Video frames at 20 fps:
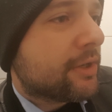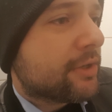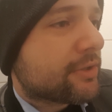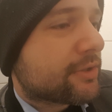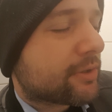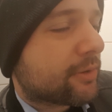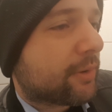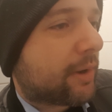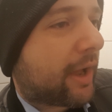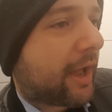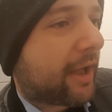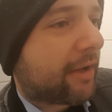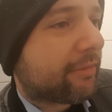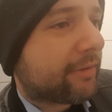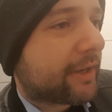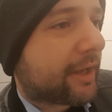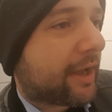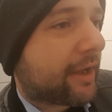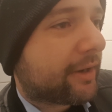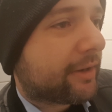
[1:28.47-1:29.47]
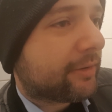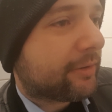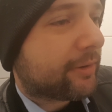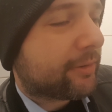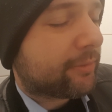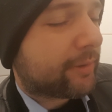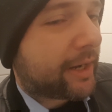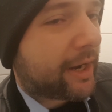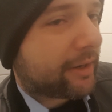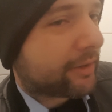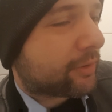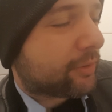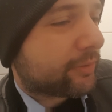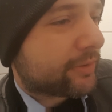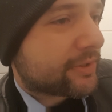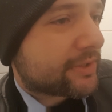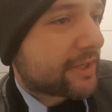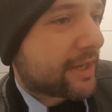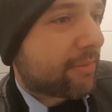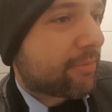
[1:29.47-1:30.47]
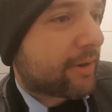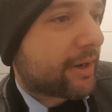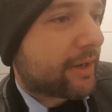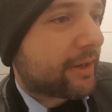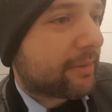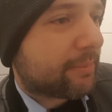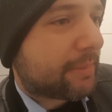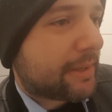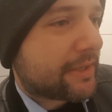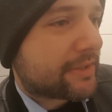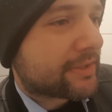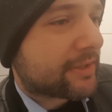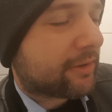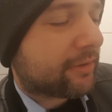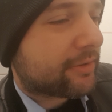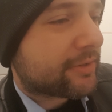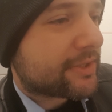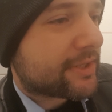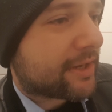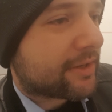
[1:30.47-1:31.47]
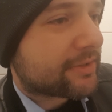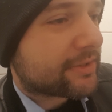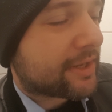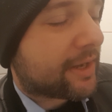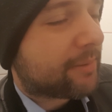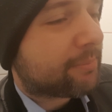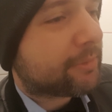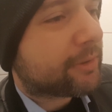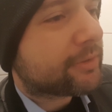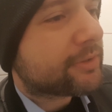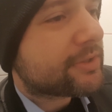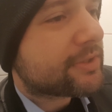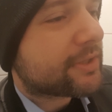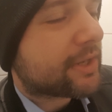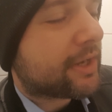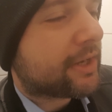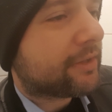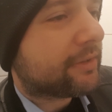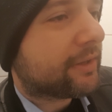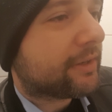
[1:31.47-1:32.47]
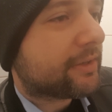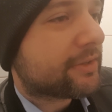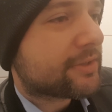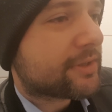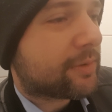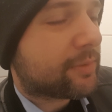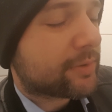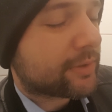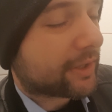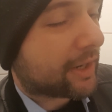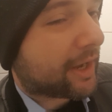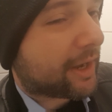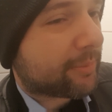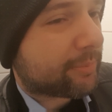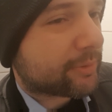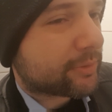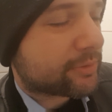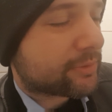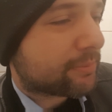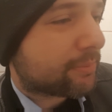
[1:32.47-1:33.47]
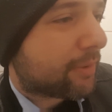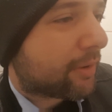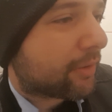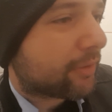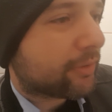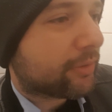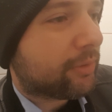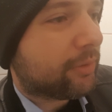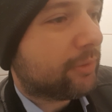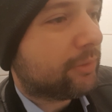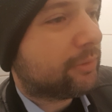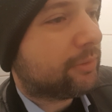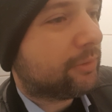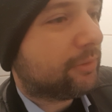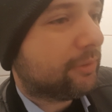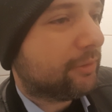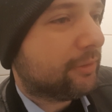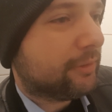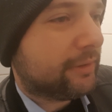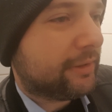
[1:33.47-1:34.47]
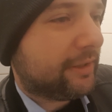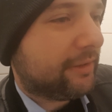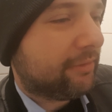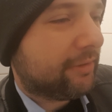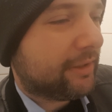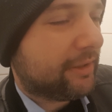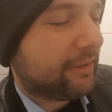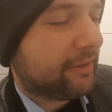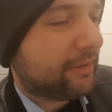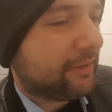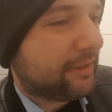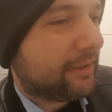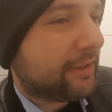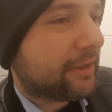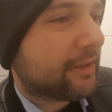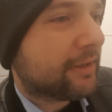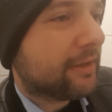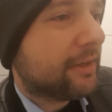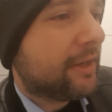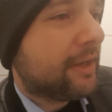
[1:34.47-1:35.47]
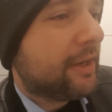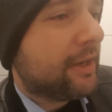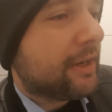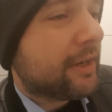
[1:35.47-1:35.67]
So having Angular and React go the same way, it makes a lot of sense. I'm not saying that it's going to happen tomorrow or even in a year.